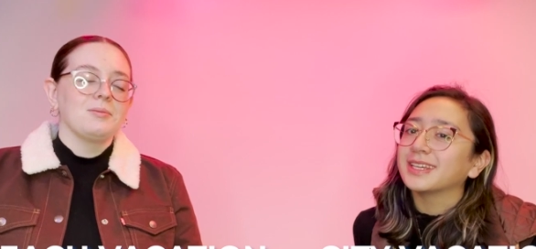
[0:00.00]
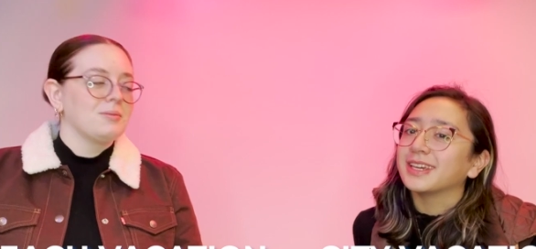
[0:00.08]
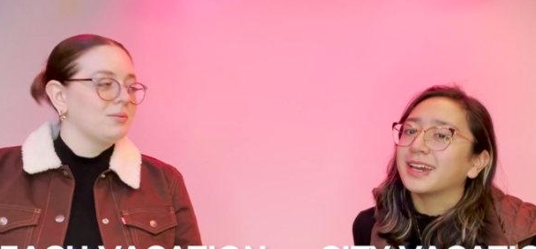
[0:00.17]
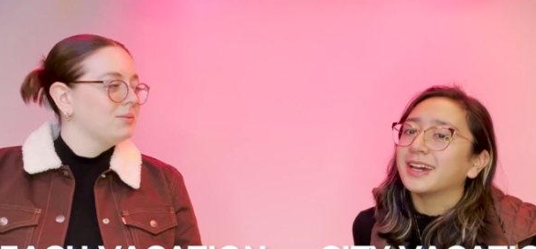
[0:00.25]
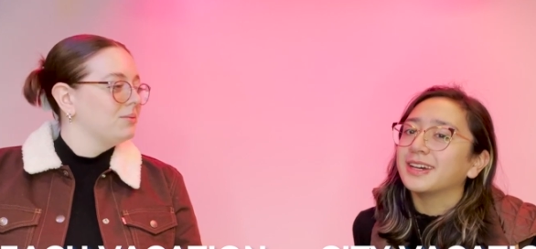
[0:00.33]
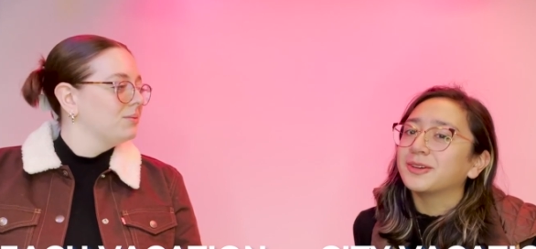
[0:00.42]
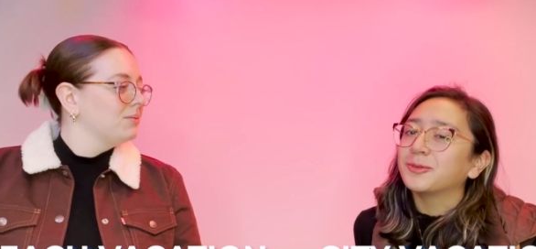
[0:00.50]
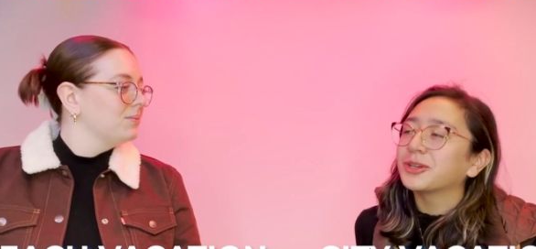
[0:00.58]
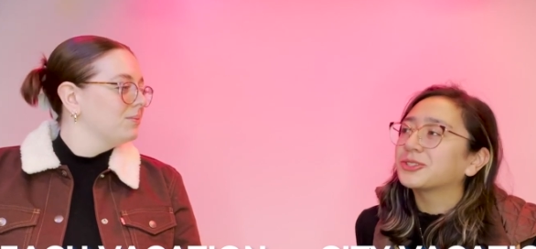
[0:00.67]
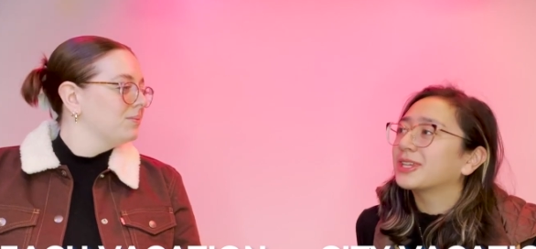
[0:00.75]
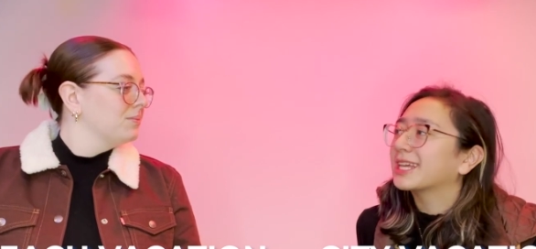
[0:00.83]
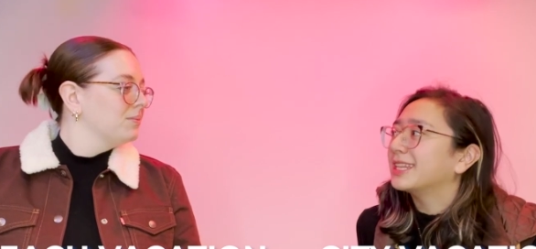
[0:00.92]
Speaker 1: Yeah. We
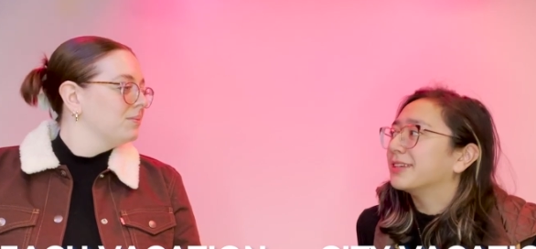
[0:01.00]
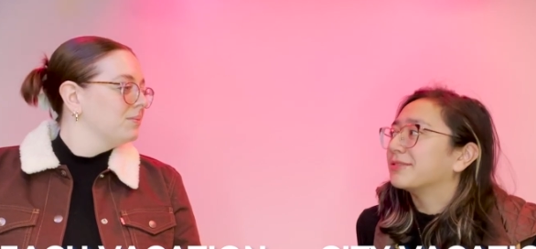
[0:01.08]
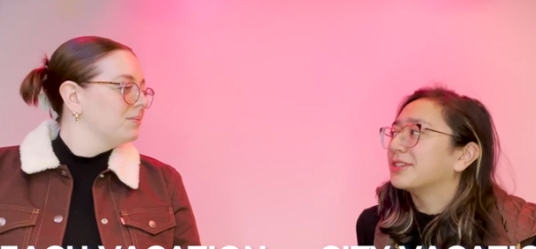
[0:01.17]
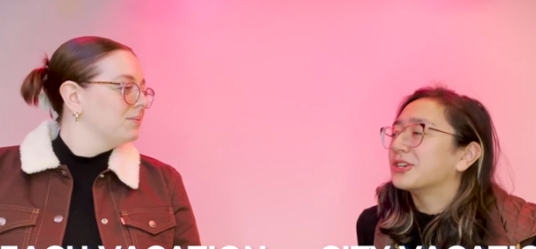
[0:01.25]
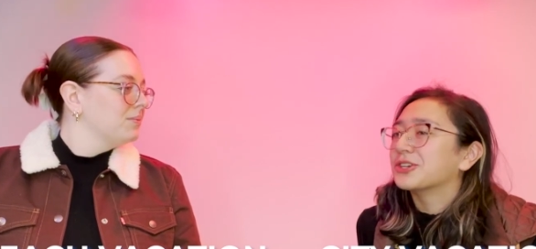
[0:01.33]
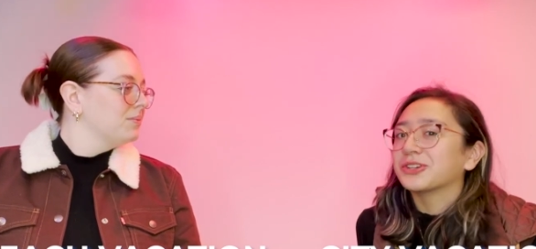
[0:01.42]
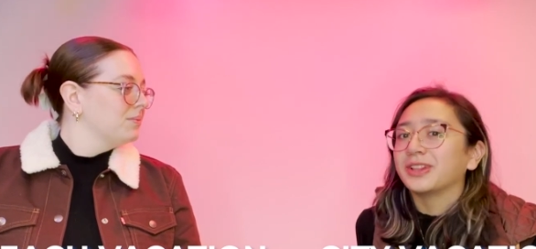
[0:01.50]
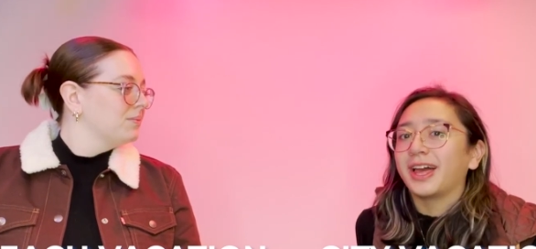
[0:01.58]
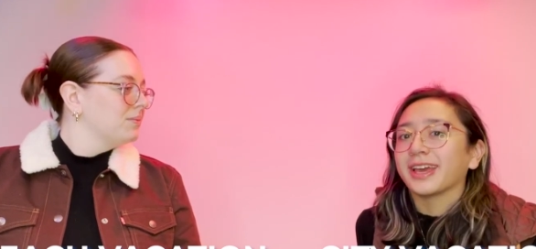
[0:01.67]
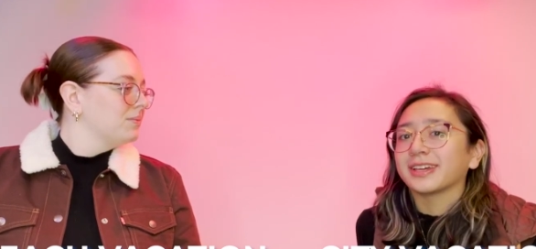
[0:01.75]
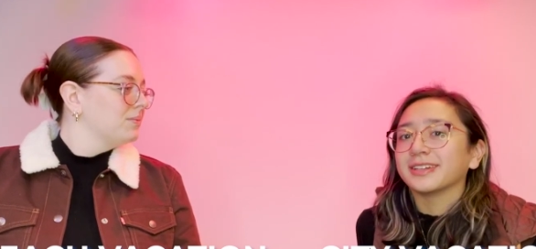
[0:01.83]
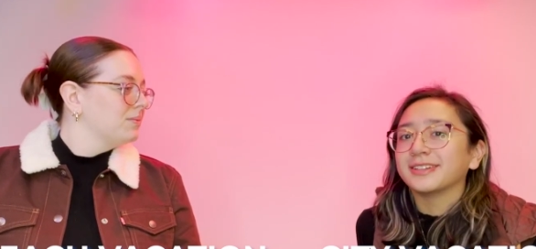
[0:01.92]
also like live near
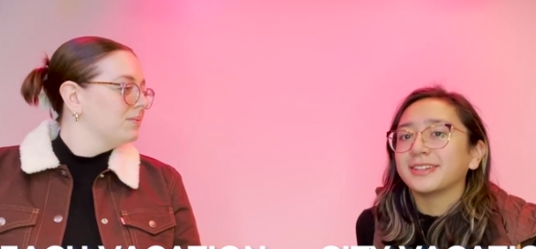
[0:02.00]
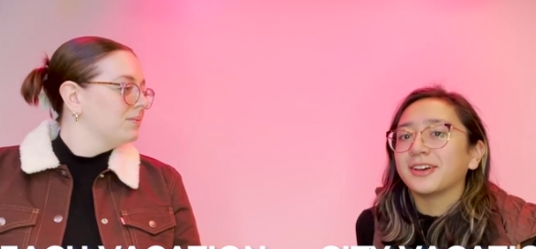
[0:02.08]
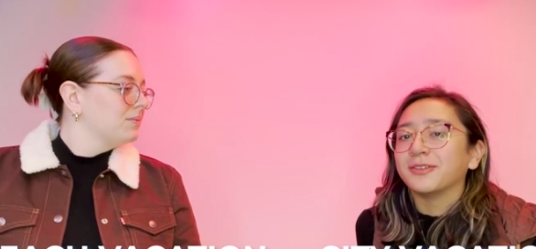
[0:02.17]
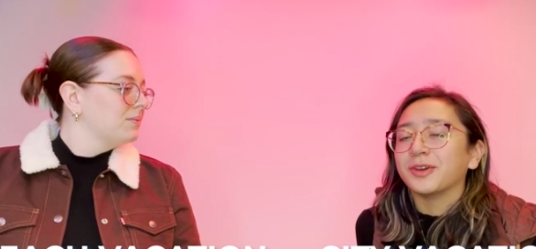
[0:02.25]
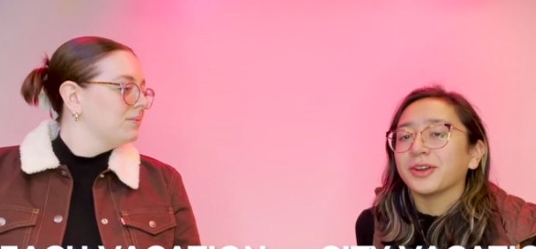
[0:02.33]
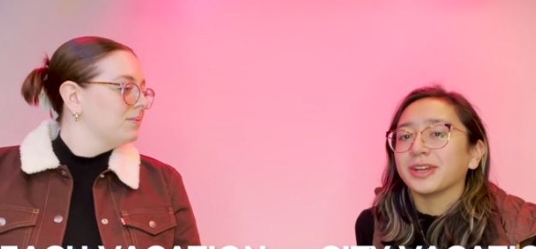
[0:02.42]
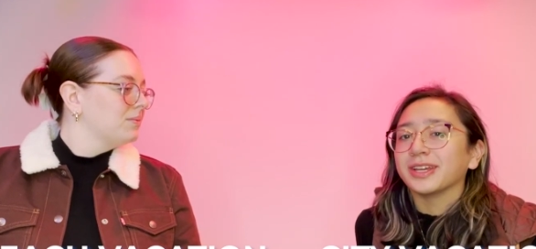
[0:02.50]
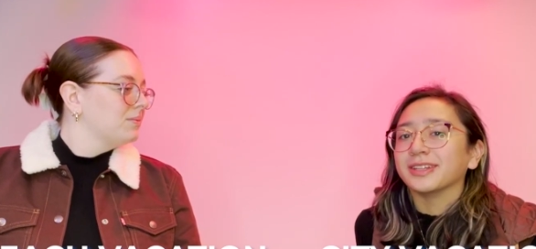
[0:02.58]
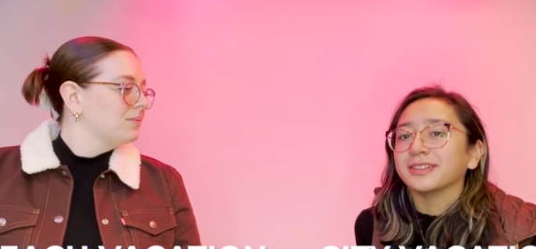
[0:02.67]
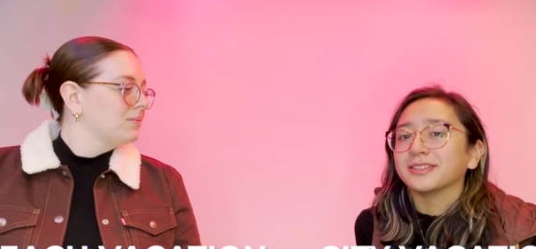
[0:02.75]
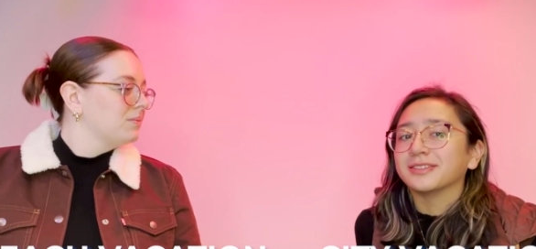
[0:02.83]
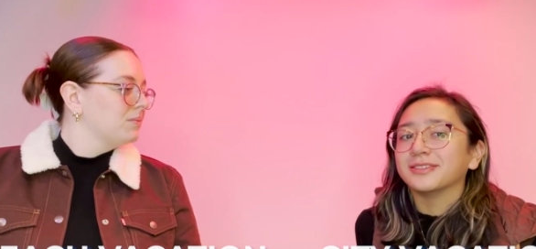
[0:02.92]
like a
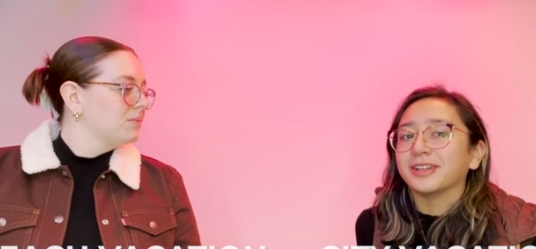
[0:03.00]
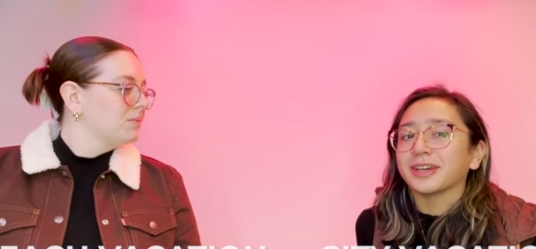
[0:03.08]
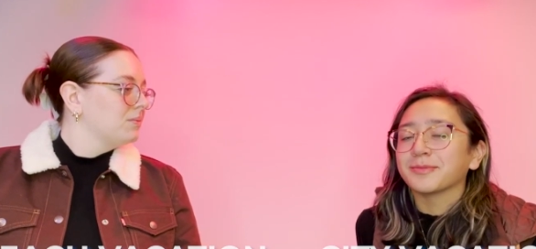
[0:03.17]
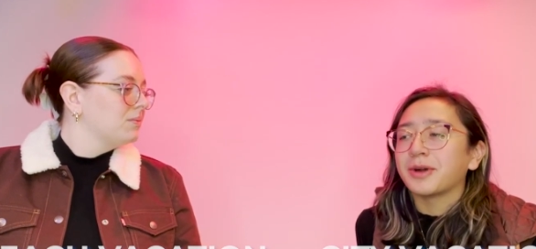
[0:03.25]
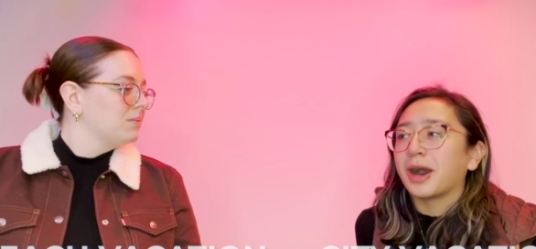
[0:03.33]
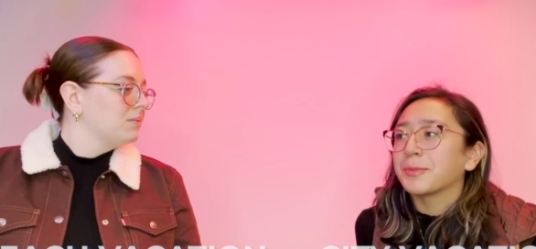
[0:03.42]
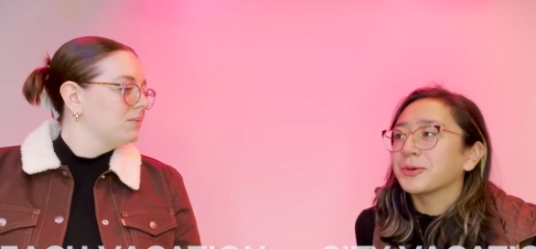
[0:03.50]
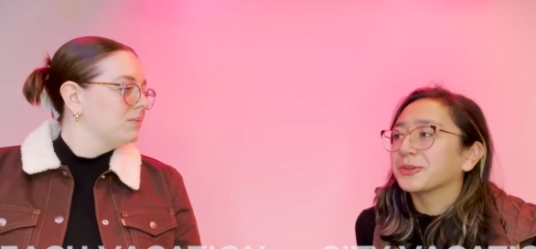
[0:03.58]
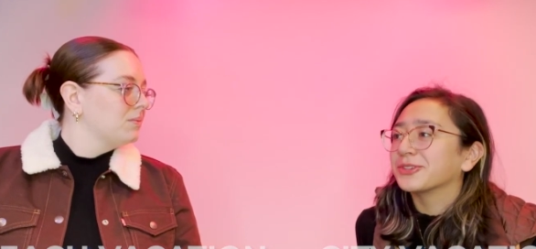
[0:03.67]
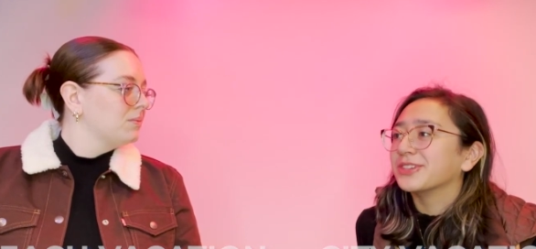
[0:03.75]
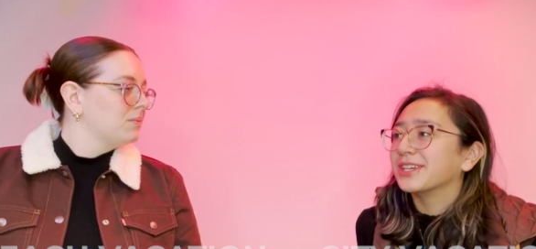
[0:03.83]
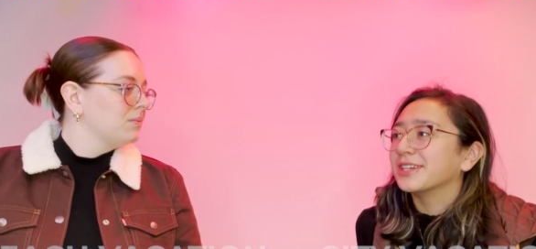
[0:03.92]
very like
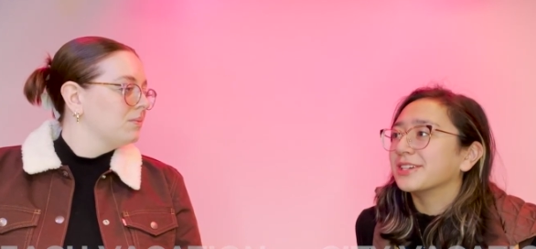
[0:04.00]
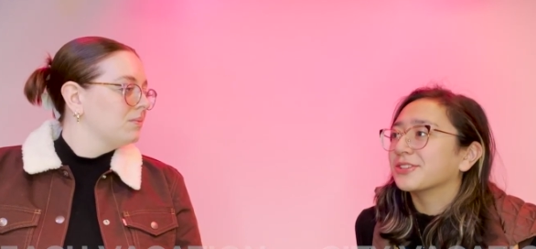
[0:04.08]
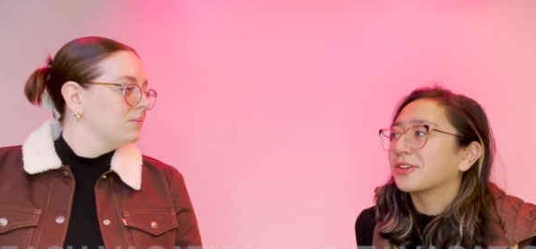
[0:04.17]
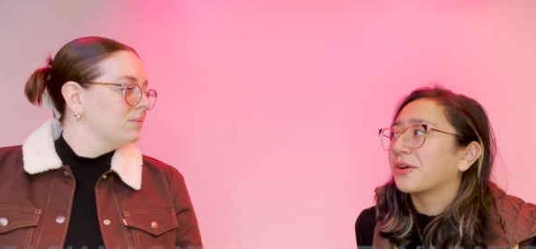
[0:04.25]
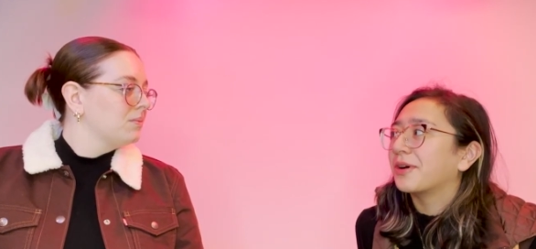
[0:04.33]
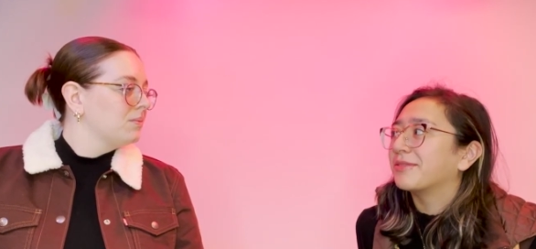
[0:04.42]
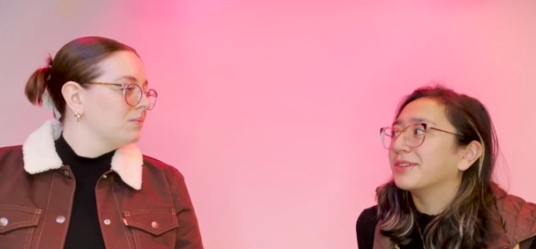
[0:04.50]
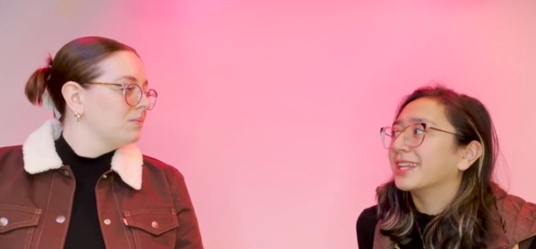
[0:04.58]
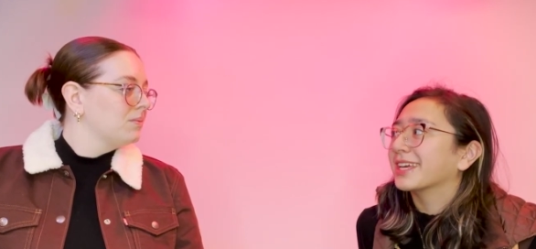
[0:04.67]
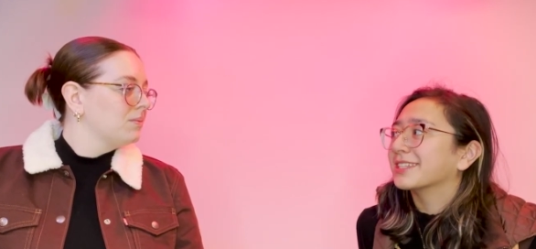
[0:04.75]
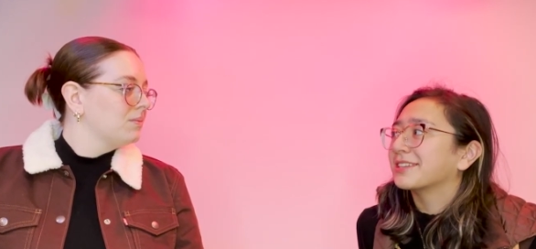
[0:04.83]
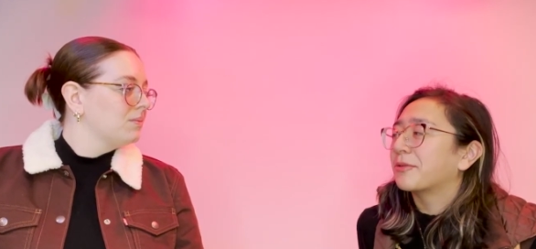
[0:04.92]
popular city, so I feel
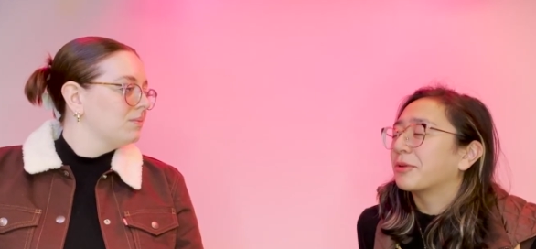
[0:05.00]
like it's not